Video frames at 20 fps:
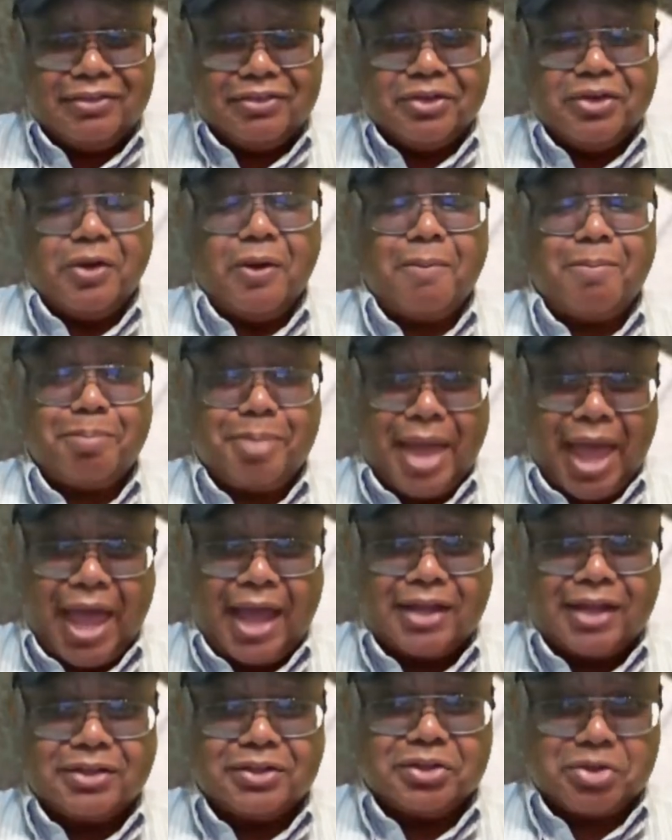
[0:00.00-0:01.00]
Let's go
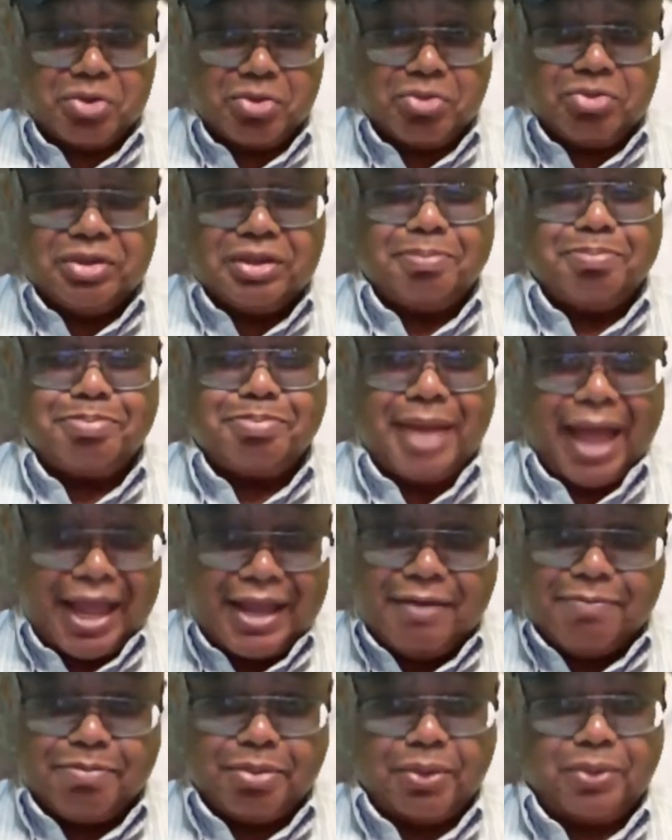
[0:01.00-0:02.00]
back to the
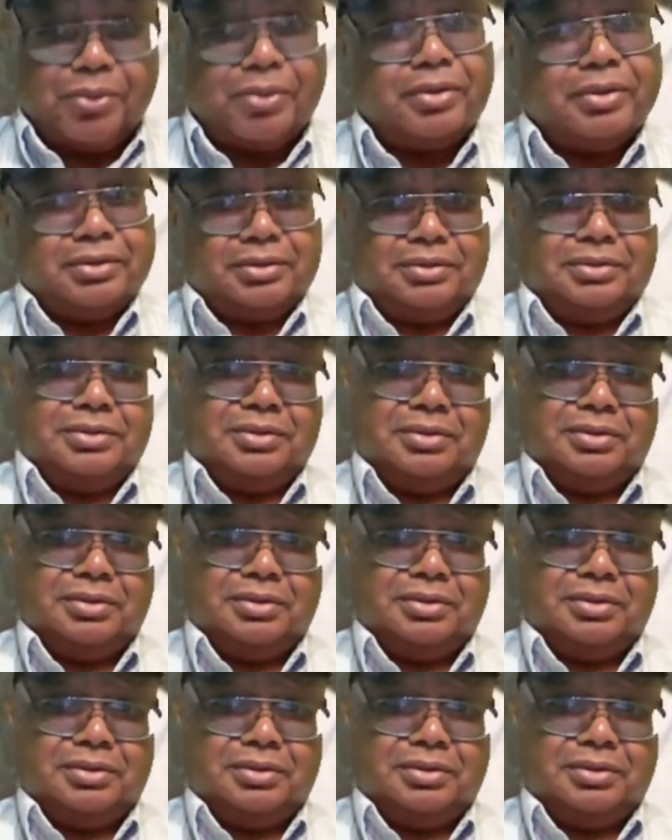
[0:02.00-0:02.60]
Bible.